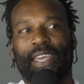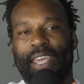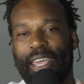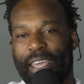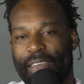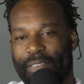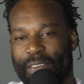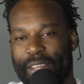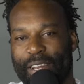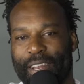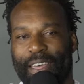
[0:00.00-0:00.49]

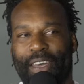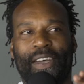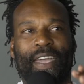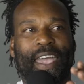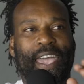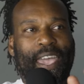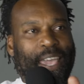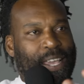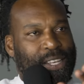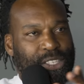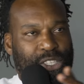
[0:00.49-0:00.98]
Even though
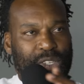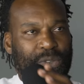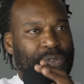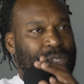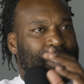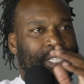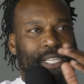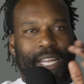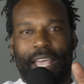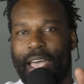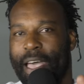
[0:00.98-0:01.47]
Asia
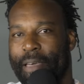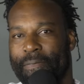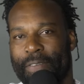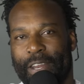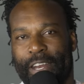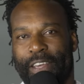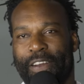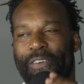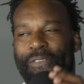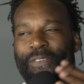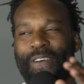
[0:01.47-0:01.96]
was
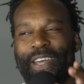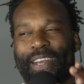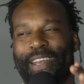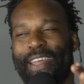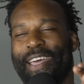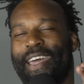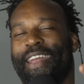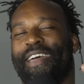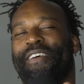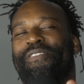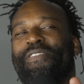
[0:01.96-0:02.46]
dominant or
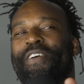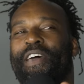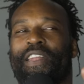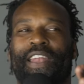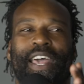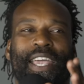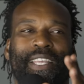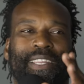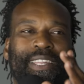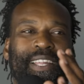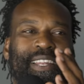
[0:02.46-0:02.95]
whatnot, I felt
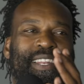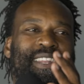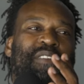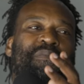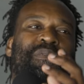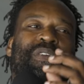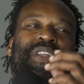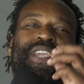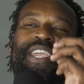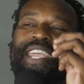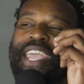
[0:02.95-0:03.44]
like the
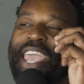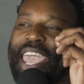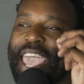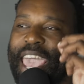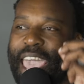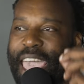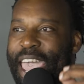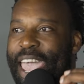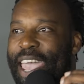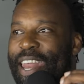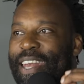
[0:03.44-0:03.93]
Liberty
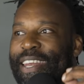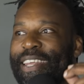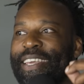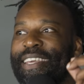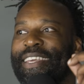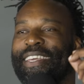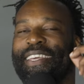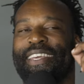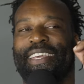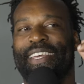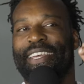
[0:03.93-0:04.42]
had
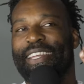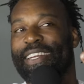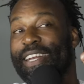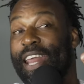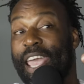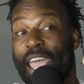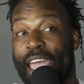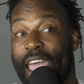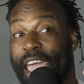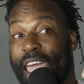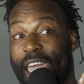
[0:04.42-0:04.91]

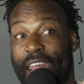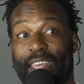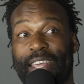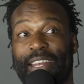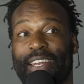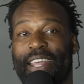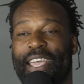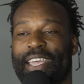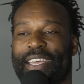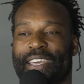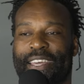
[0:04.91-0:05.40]

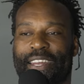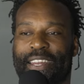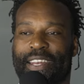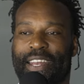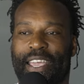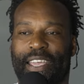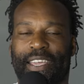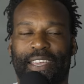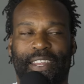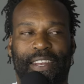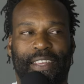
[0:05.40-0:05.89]
it. They
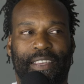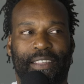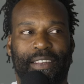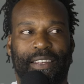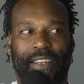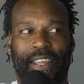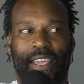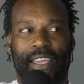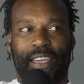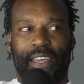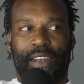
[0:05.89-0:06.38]
could
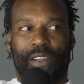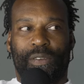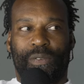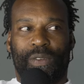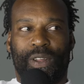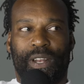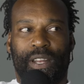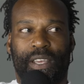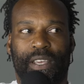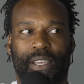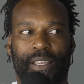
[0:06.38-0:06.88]
have
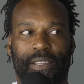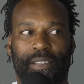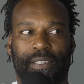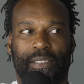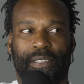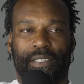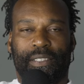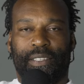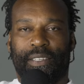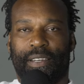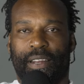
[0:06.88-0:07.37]
really,
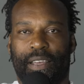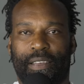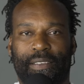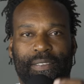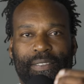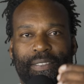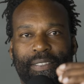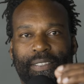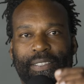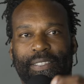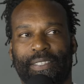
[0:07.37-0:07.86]
you
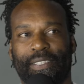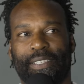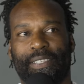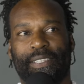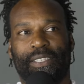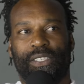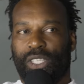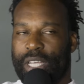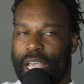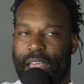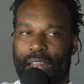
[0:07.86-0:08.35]
know,
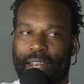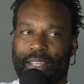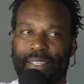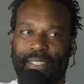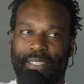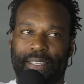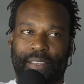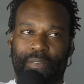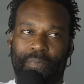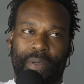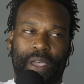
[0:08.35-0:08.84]

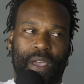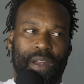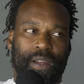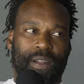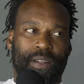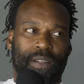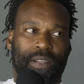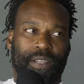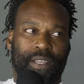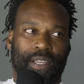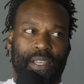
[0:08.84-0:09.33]
challenged them
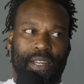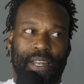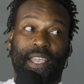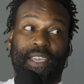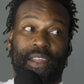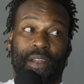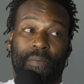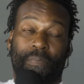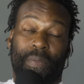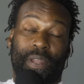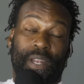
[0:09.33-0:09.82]
better. They
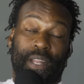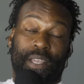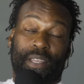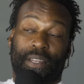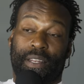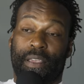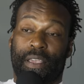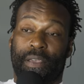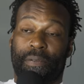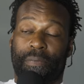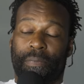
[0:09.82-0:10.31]
could have been
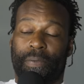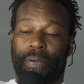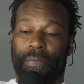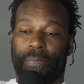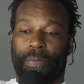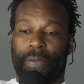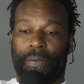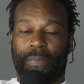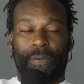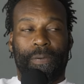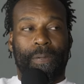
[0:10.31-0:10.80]

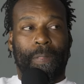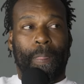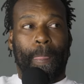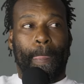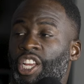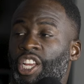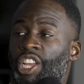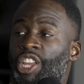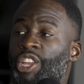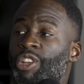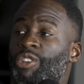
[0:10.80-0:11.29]
the people.
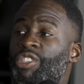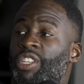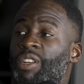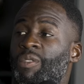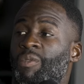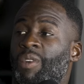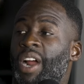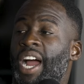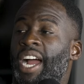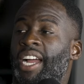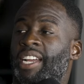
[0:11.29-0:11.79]
The
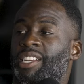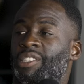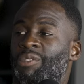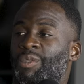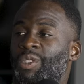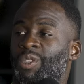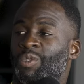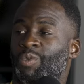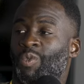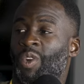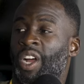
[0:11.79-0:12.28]
Houston Rockets
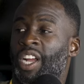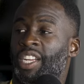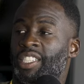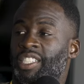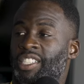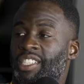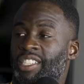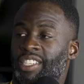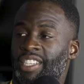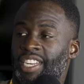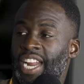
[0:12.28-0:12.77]
was
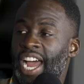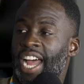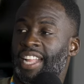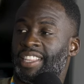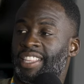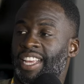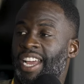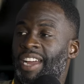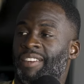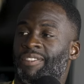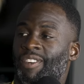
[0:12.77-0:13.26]
once
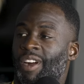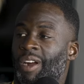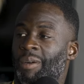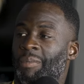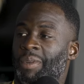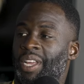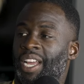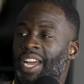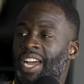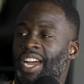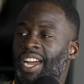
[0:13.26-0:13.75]
not that far
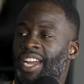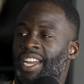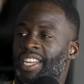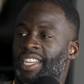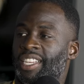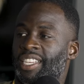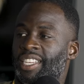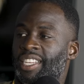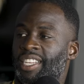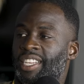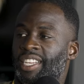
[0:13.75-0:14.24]
behind,
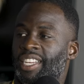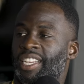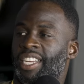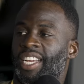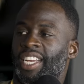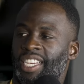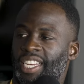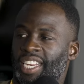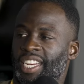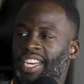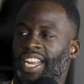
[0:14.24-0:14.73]

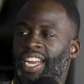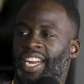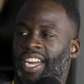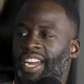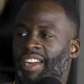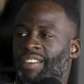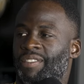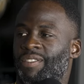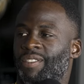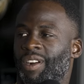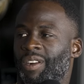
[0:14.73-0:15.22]
and then they
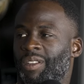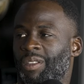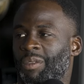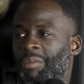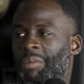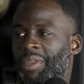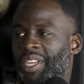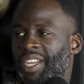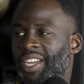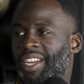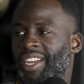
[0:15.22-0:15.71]
got further
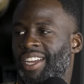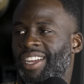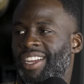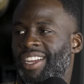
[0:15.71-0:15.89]
behind.